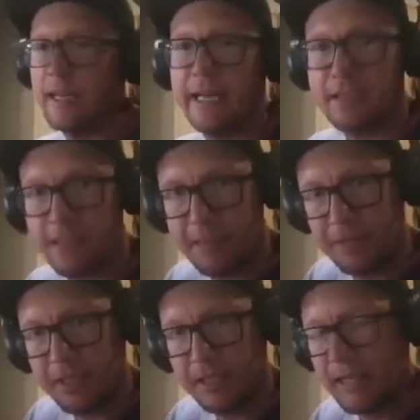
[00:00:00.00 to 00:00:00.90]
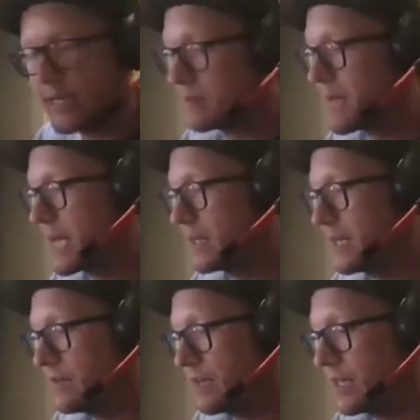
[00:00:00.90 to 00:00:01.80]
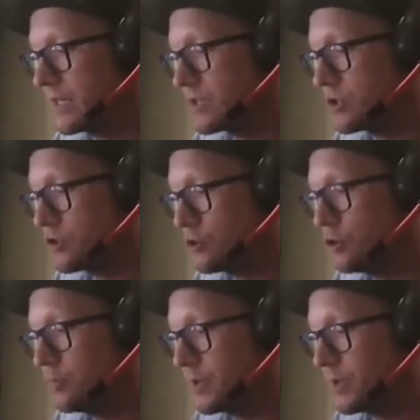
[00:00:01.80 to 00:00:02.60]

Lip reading: It's typically like a Maglev. Like, it's super